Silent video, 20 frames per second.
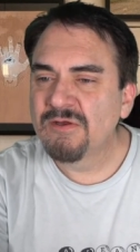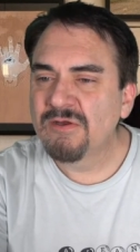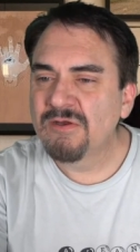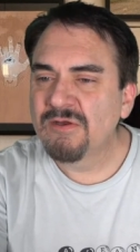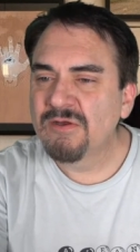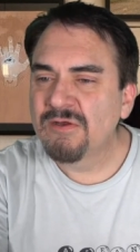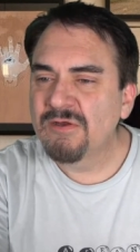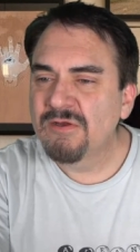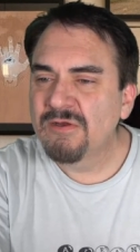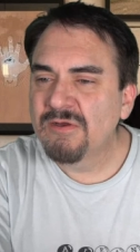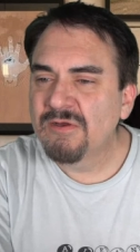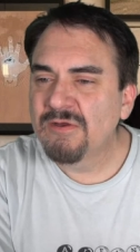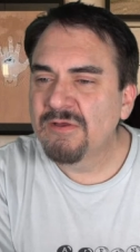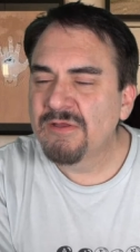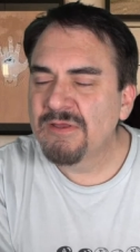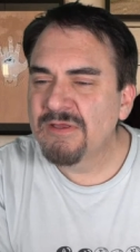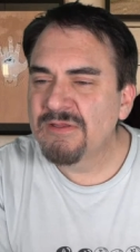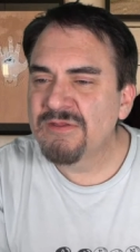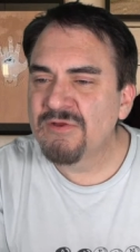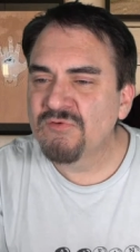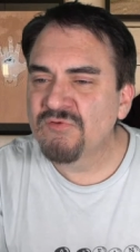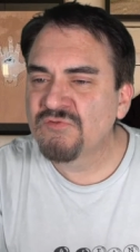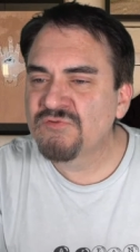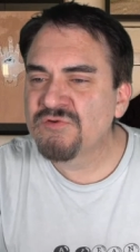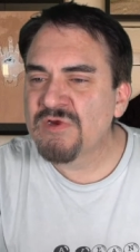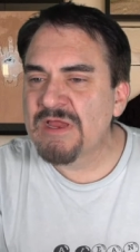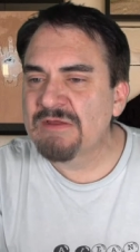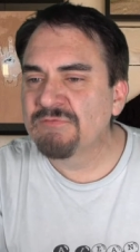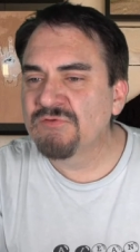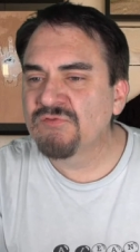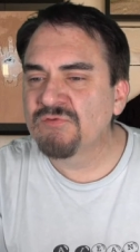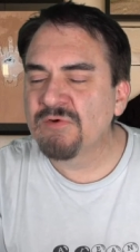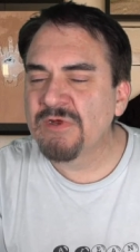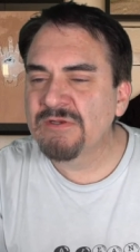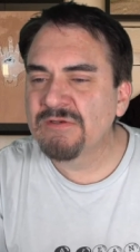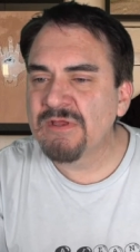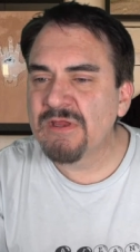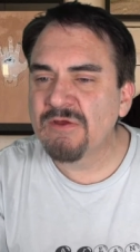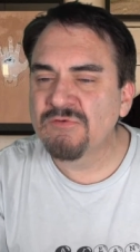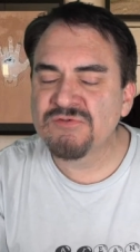Hey, there's Travis
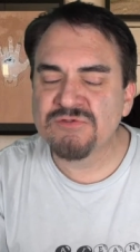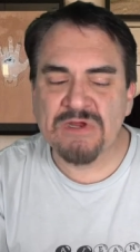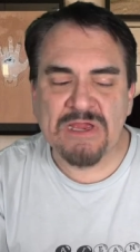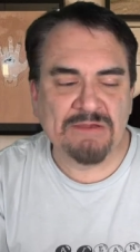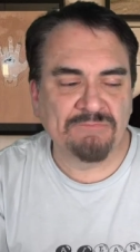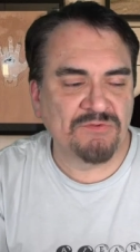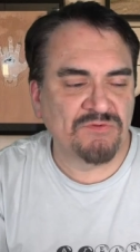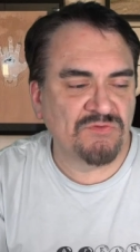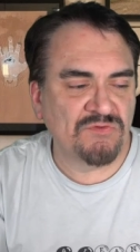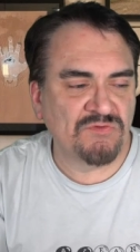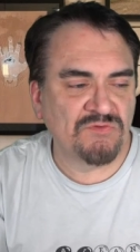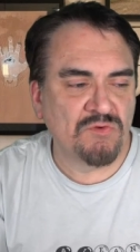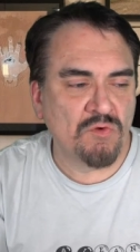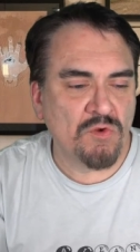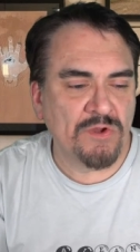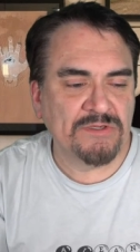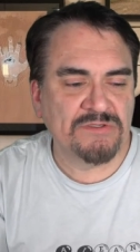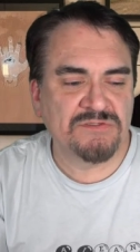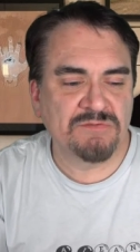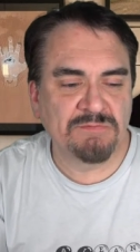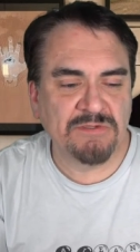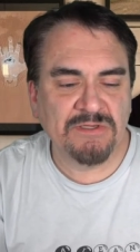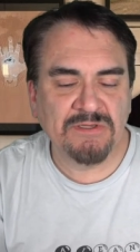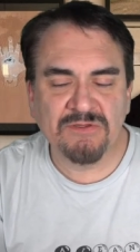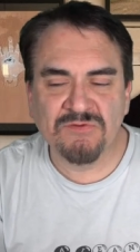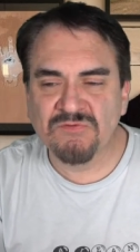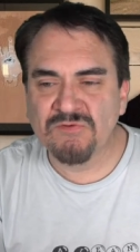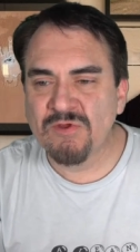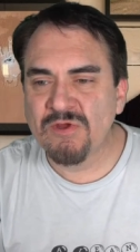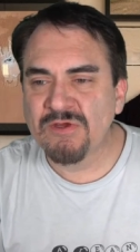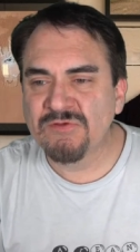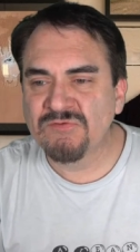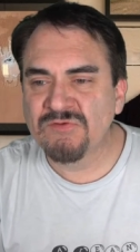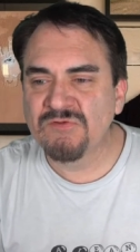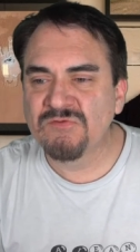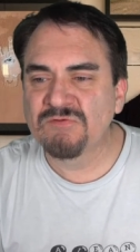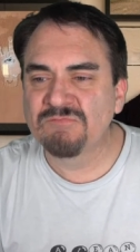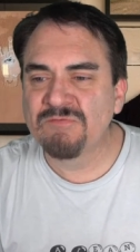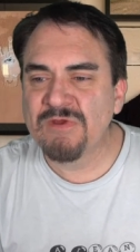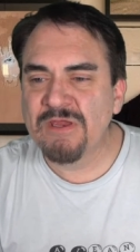right now. Travis is going to be, as long as
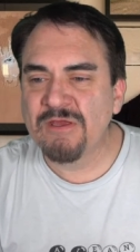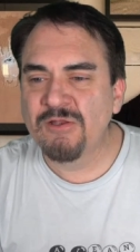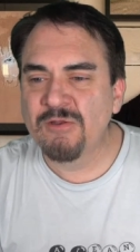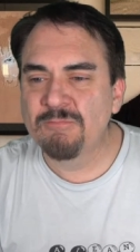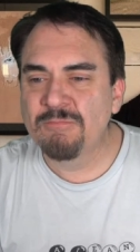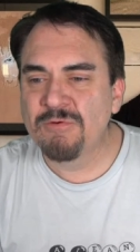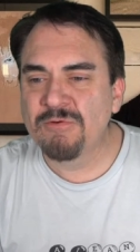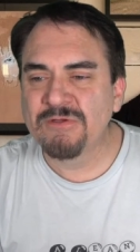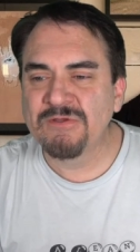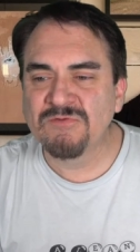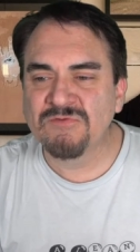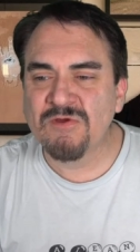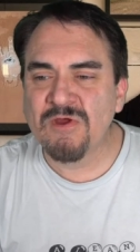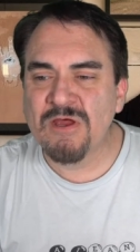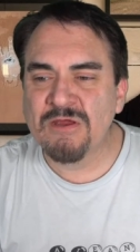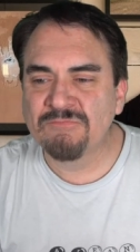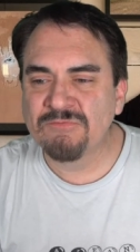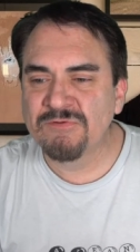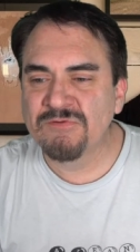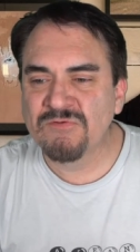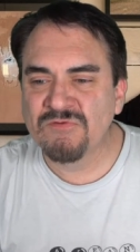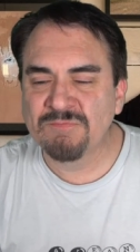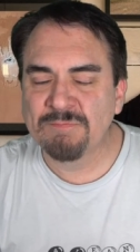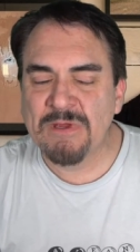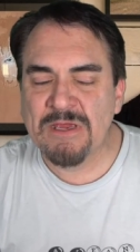he's available, he's offered the